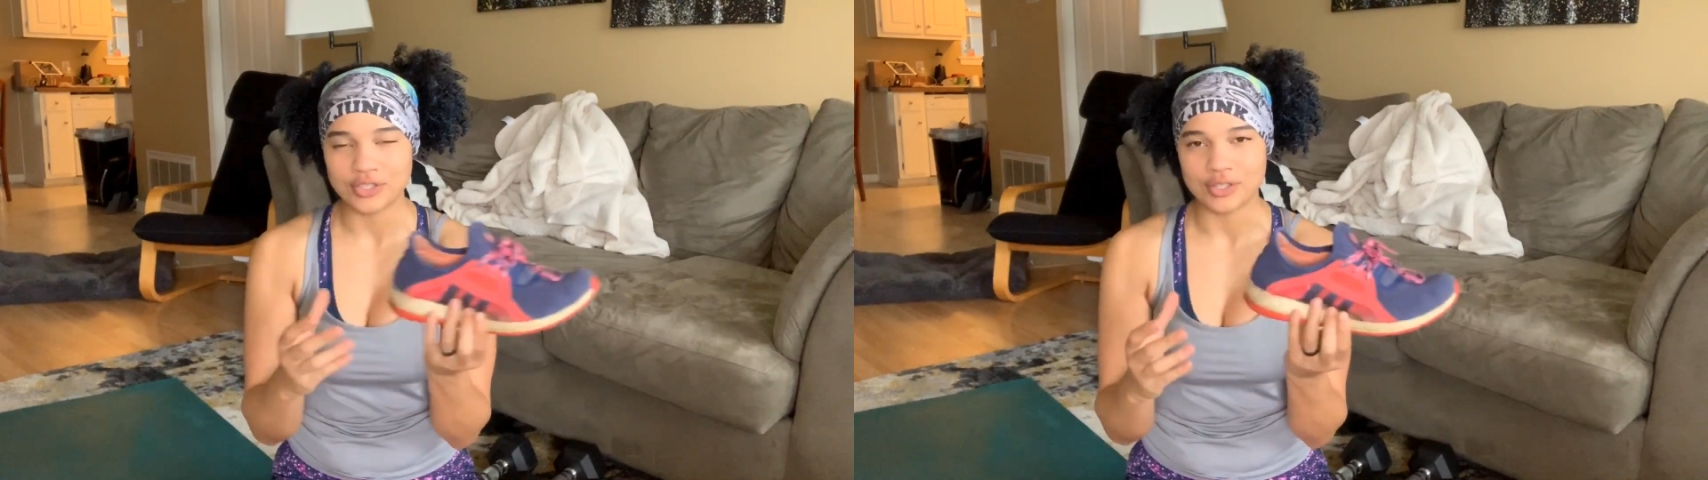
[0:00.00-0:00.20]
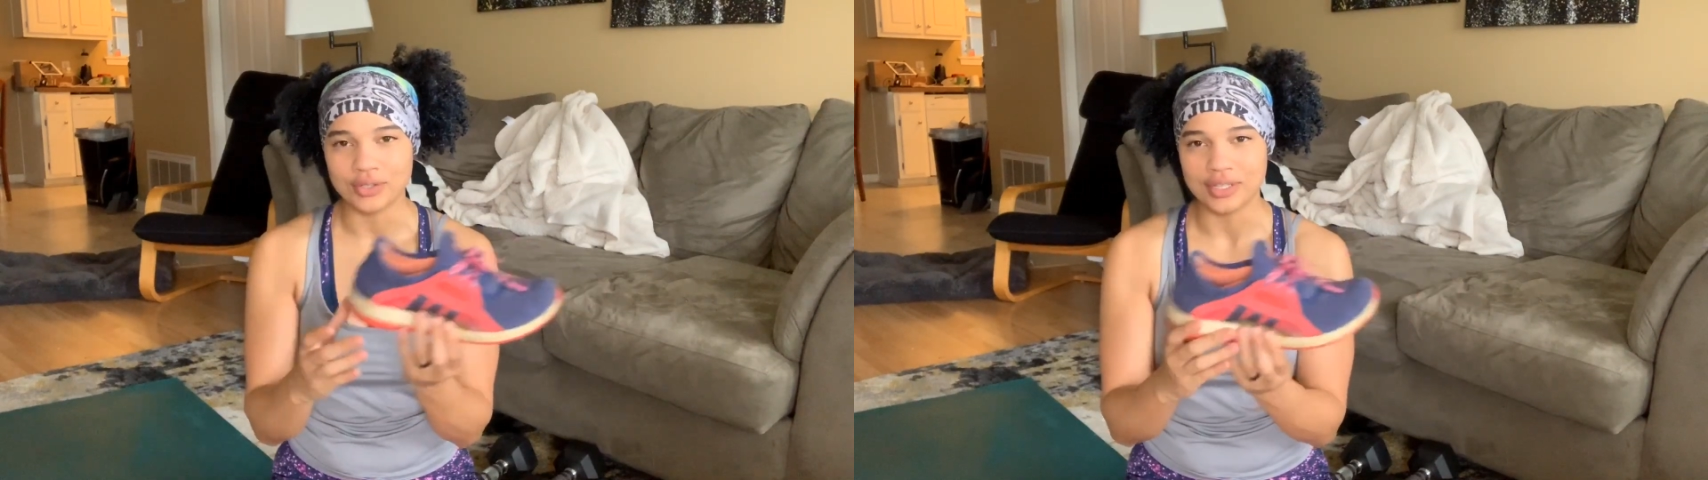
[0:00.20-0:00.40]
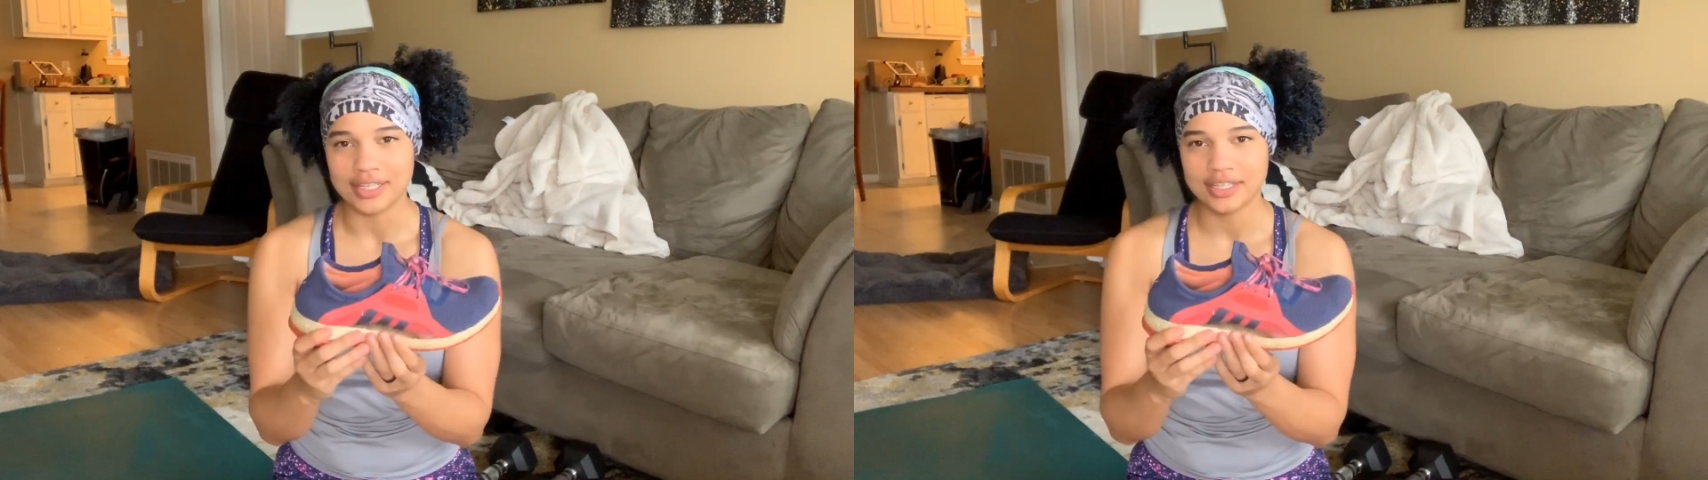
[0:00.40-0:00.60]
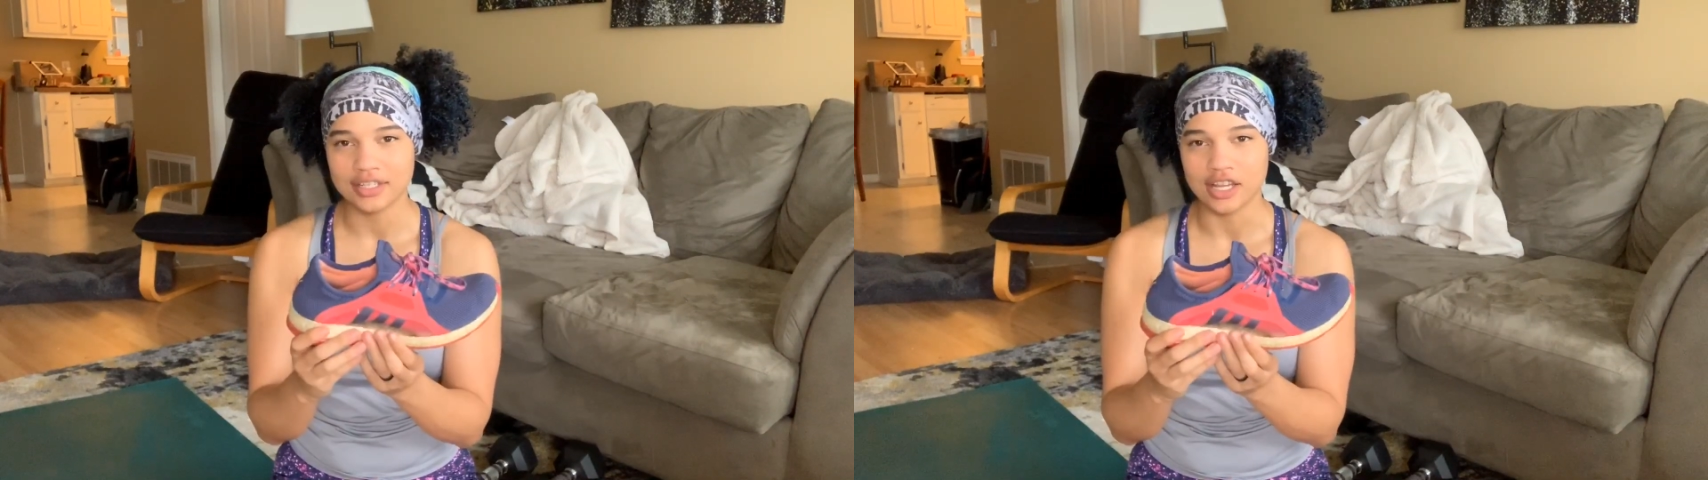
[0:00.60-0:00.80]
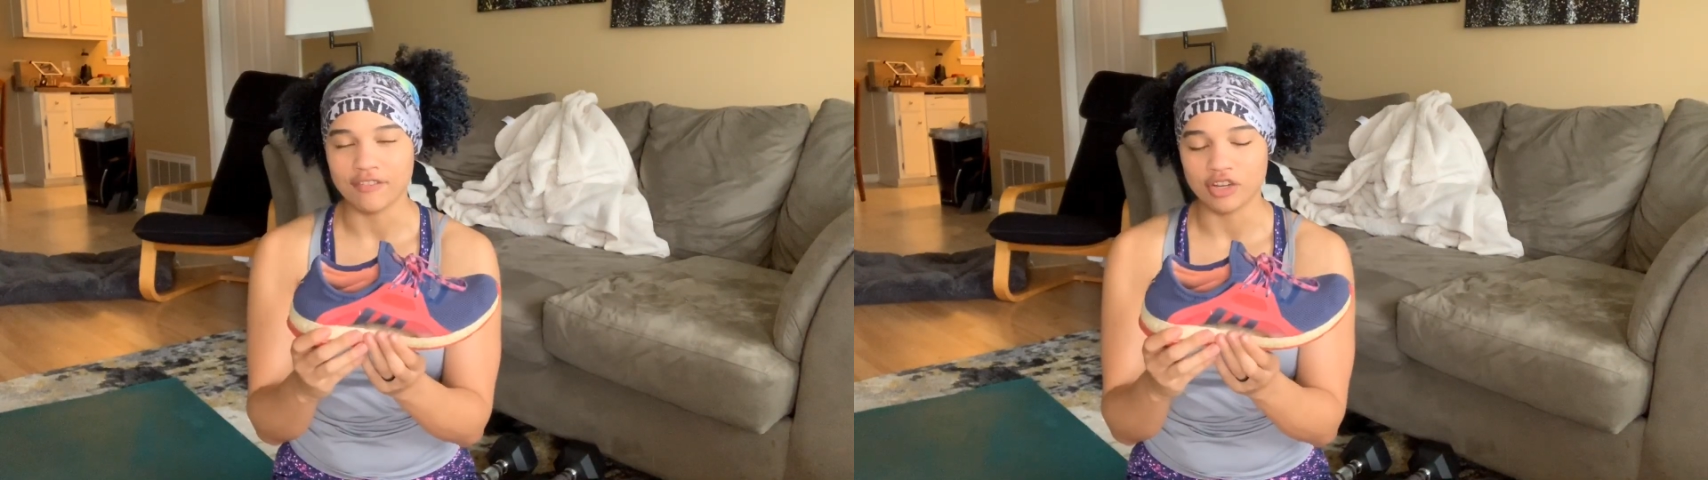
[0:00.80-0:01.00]
so like
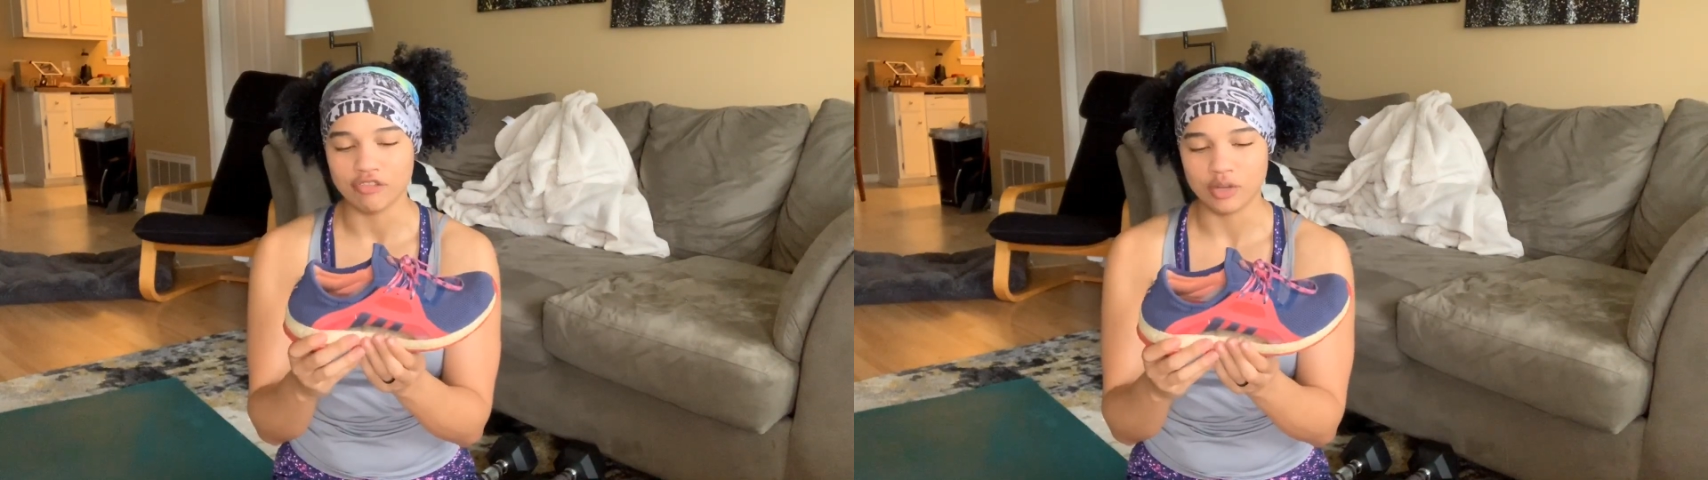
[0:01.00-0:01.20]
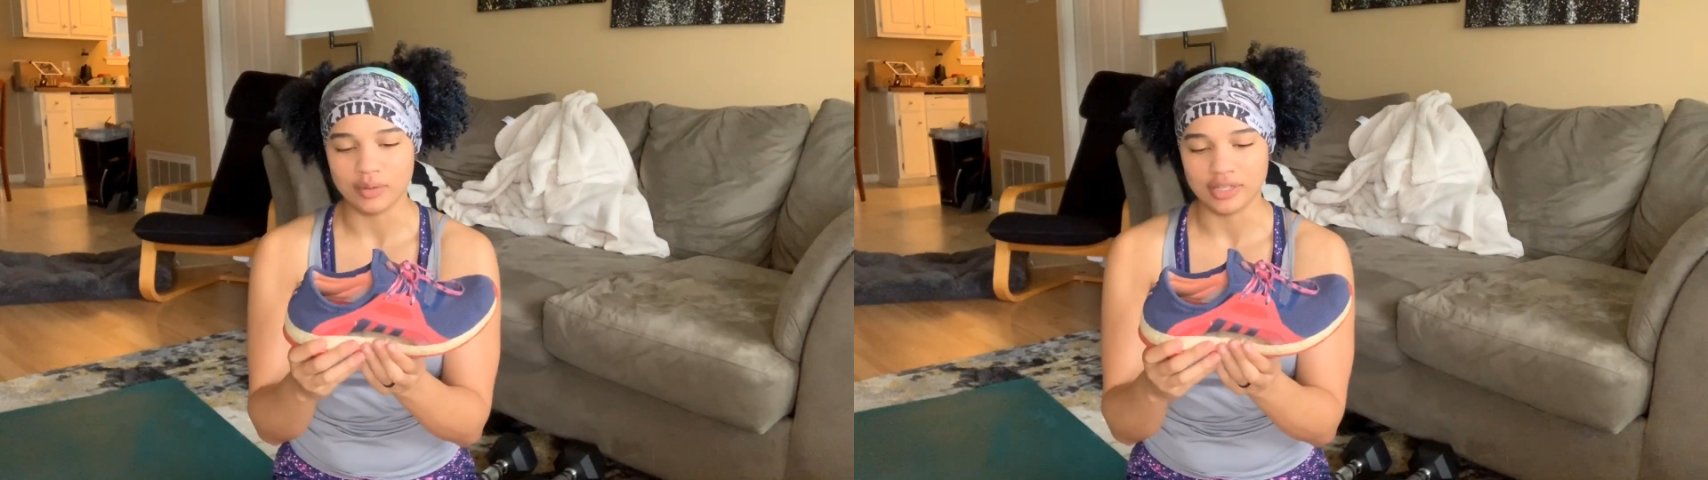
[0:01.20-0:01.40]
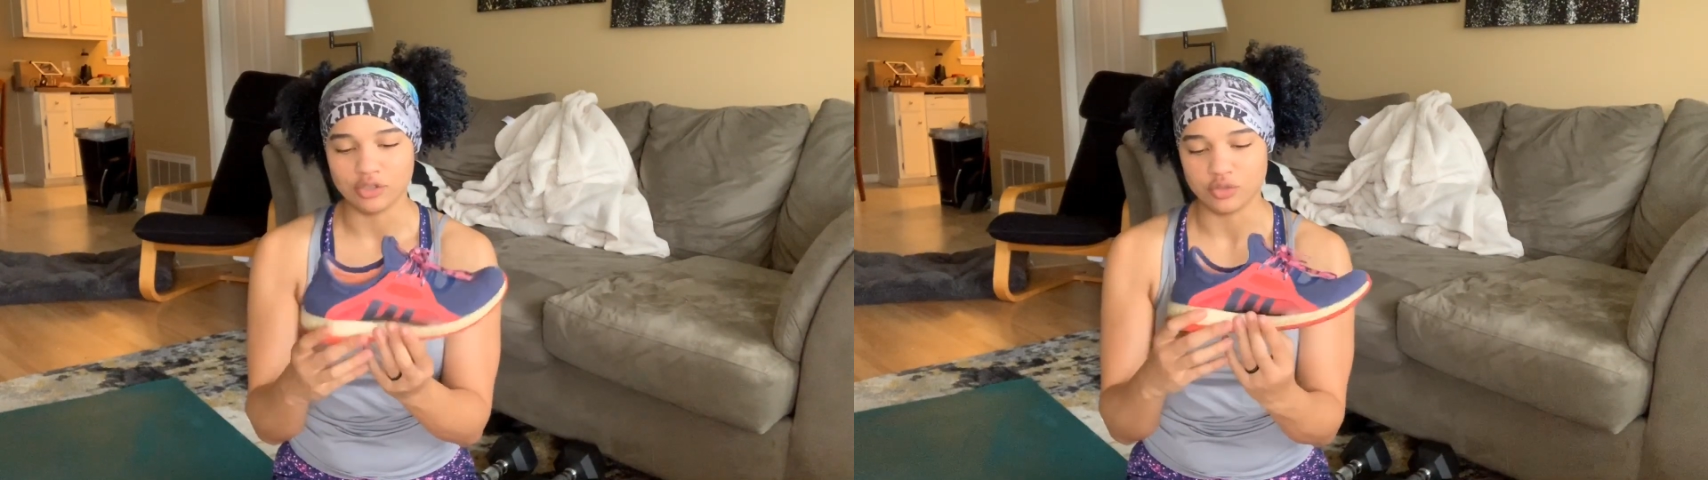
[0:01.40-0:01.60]
not very frequently,